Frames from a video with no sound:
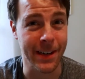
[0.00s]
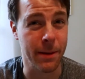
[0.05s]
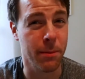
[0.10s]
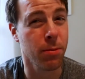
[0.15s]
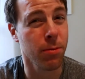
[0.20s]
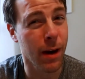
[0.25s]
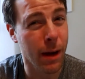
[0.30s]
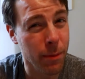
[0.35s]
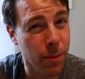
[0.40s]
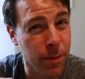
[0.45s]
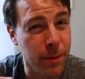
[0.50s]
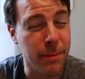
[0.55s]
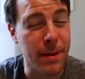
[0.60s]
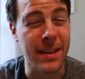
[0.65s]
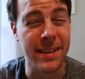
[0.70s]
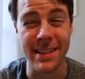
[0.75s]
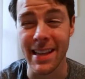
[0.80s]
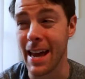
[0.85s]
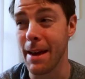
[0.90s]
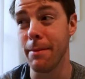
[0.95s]
It probably
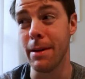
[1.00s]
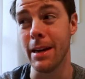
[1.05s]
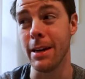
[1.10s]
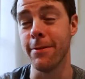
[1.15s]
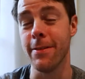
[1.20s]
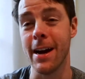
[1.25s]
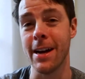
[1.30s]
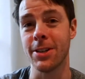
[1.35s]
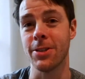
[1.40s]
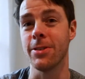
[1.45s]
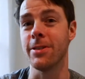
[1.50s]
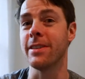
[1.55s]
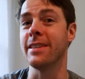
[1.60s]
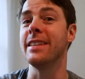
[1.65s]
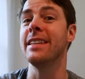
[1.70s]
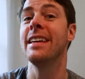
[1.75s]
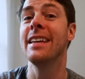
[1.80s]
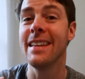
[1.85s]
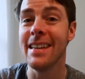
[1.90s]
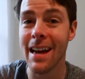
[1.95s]
means that manufacturer
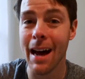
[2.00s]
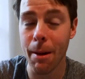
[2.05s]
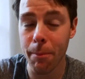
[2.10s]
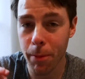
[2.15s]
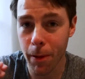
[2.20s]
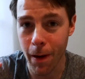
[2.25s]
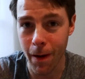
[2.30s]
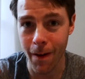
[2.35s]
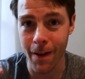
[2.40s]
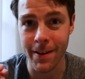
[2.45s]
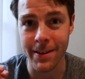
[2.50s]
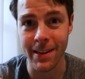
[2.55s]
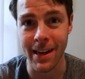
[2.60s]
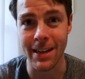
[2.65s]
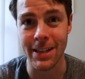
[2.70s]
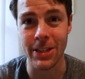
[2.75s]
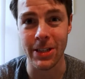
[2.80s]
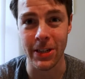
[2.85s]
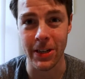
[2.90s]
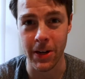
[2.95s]
did not
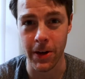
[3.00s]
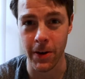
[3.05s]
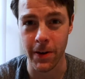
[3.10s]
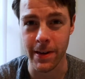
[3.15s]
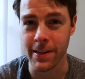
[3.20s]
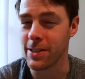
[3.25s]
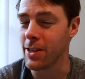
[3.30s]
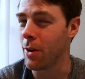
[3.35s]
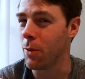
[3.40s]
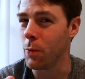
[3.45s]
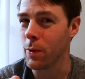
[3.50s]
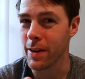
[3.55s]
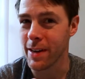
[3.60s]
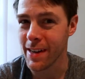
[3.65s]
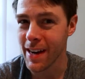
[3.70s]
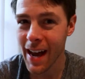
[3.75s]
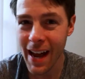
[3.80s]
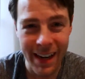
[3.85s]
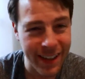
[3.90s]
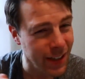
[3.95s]
prioritize security, so I would
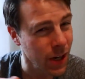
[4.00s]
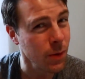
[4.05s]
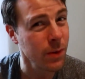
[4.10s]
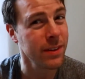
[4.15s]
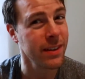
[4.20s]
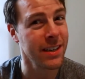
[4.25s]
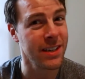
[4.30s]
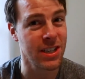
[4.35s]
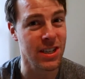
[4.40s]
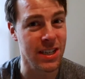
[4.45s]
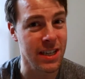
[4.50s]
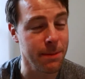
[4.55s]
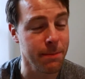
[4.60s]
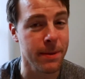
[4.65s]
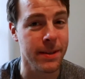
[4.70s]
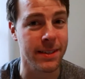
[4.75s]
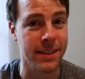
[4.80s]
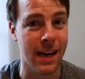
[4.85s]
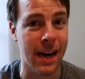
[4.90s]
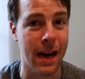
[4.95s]
not go with the
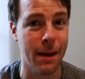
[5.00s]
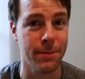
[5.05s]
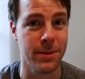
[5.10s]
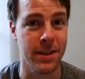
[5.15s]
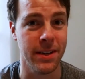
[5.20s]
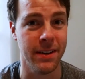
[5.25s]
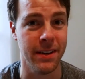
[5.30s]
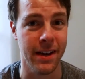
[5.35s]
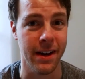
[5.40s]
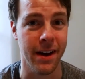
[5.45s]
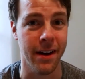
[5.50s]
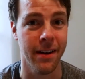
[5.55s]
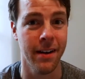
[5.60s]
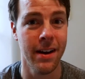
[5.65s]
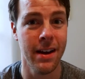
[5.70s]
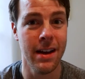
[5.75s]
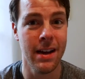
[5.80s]
cheapest option there.